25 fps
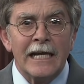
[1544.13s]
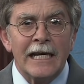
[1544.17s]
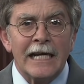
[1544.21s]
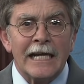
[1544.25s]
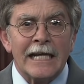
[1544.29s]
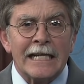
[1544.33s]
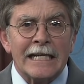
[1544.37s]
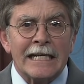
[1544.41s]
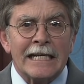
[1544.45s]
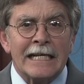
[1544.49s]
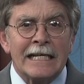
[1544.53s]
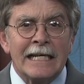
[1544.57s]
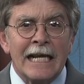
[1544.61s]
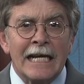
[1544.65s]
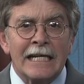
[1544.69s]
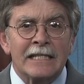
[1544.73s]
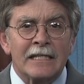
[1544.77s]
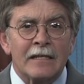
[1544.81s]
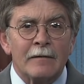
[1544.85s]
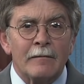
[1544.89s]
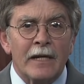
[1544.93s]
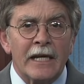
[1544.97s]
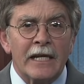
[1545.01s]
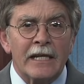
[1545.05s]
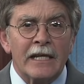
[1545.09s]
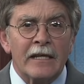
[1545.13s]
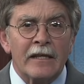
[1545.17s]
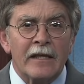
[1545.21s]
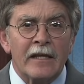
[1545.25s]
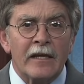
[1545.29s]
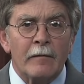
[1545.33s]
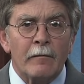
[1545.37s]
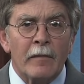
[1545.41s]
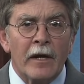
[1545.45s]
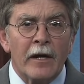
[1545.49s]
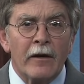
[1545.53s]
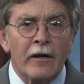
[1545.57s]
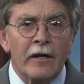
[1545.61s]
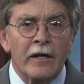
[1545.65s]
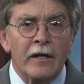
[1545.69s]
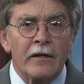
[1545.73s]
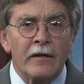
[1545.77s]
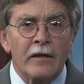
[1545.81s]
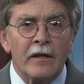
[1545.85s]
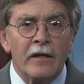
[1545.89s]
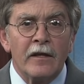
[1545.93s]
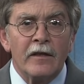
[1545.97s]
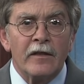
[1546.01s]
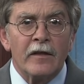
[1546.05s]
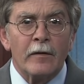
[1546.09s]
in decimating the American,